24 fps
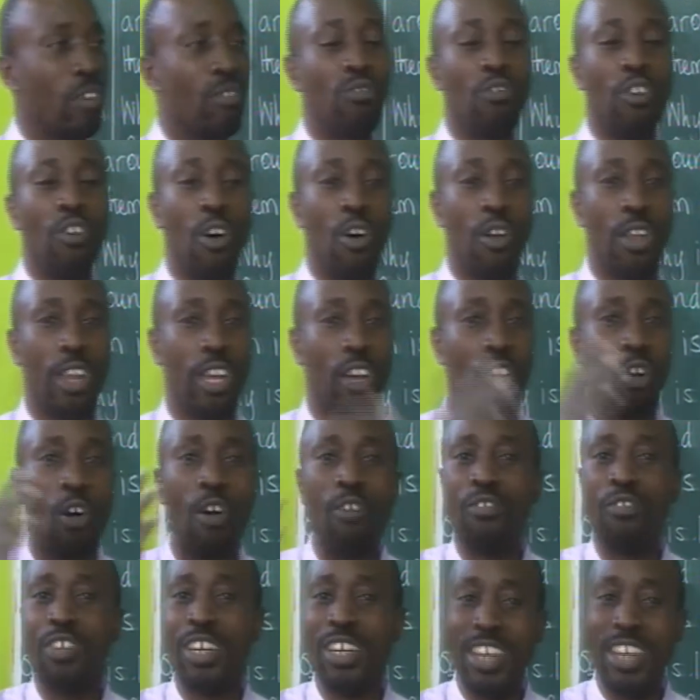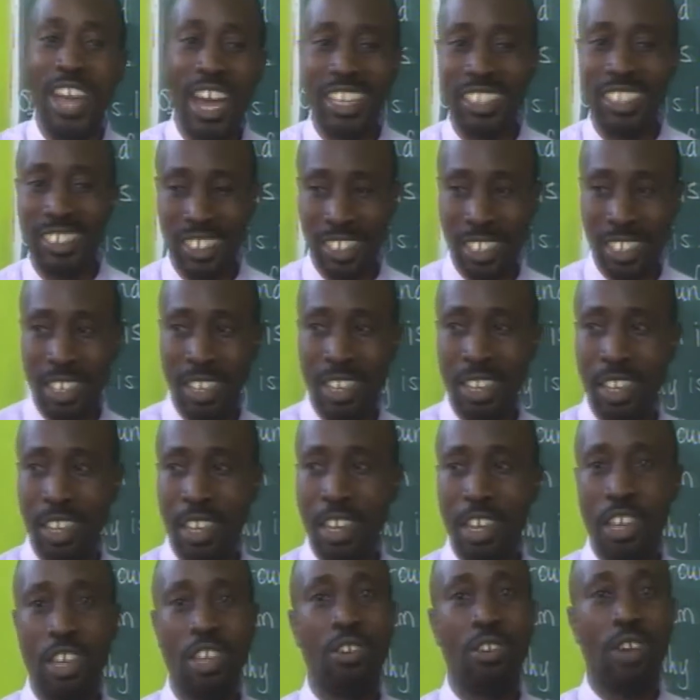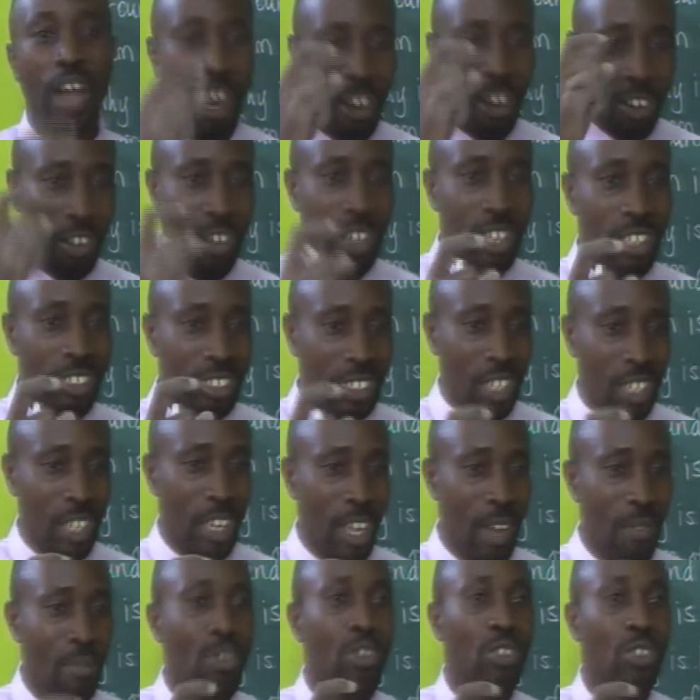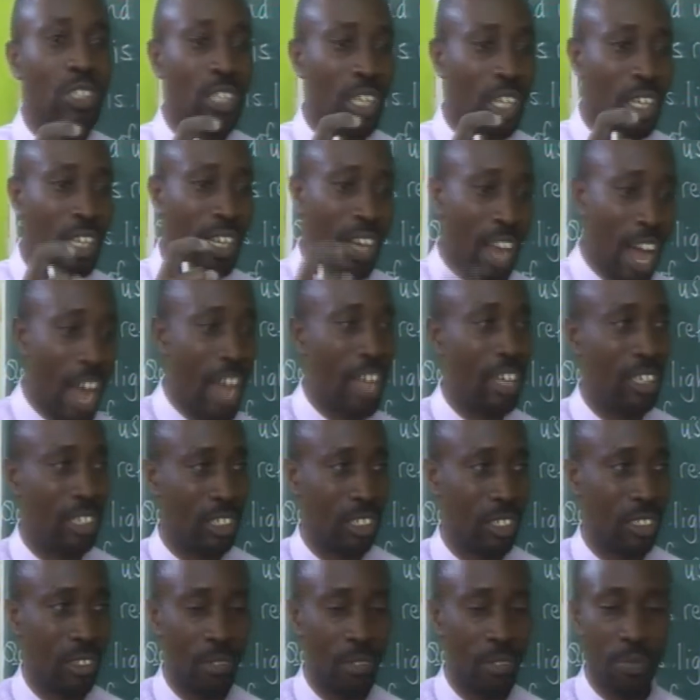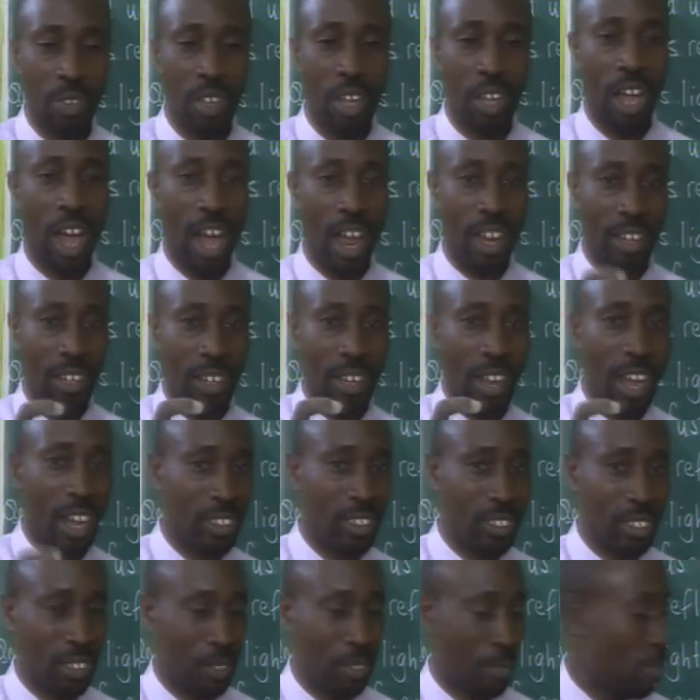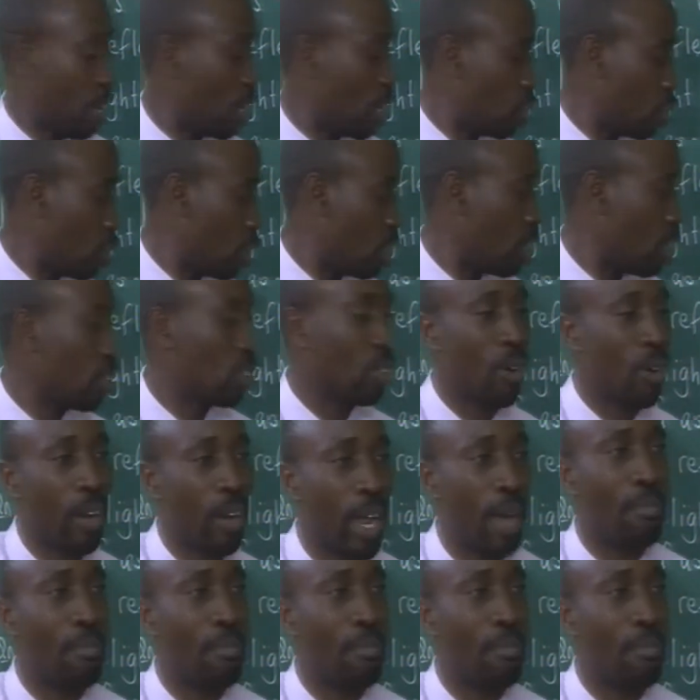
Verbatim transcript: for, the COVID-19, you can only see them using light. And that machine is called a